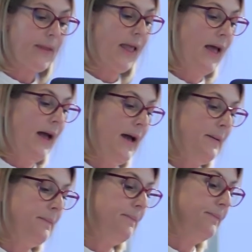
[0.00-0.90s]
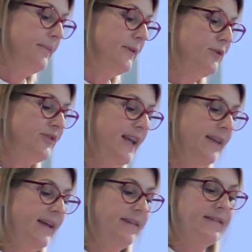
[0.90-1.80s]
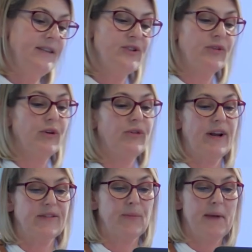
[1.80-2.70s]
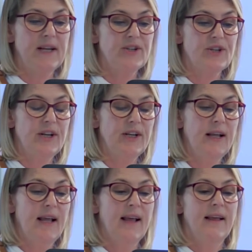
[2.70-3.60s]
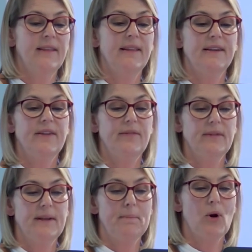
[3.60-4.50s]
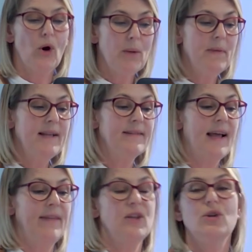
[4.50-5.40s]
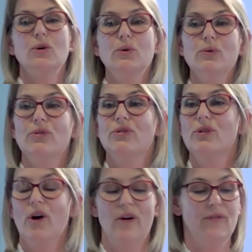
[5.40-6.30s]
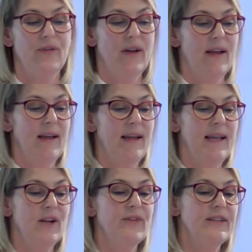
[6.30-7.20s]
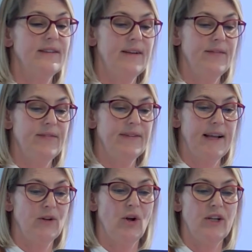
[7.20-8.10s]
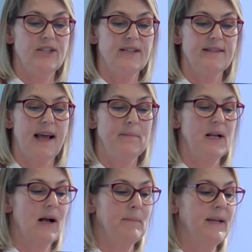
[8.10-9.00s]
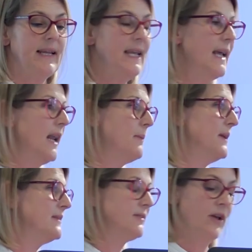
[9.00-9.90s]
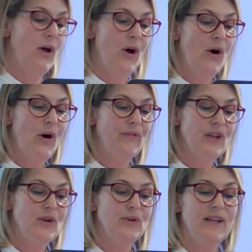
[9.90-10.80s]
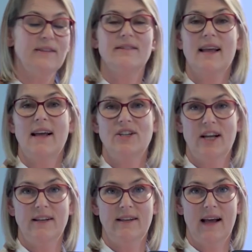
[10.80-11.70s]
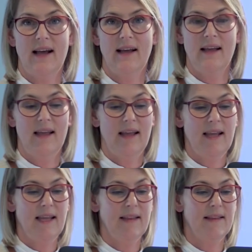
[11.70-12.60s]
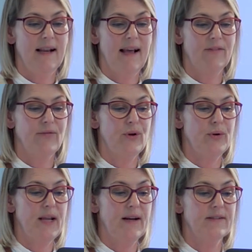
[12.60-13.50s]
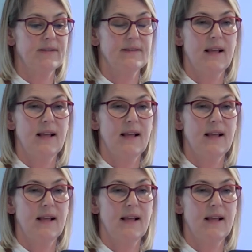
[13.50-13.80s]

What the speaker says: to say that digital transformation, the deployment and the use of innovative technologies have become key elements of the Union's agenda in the last few years.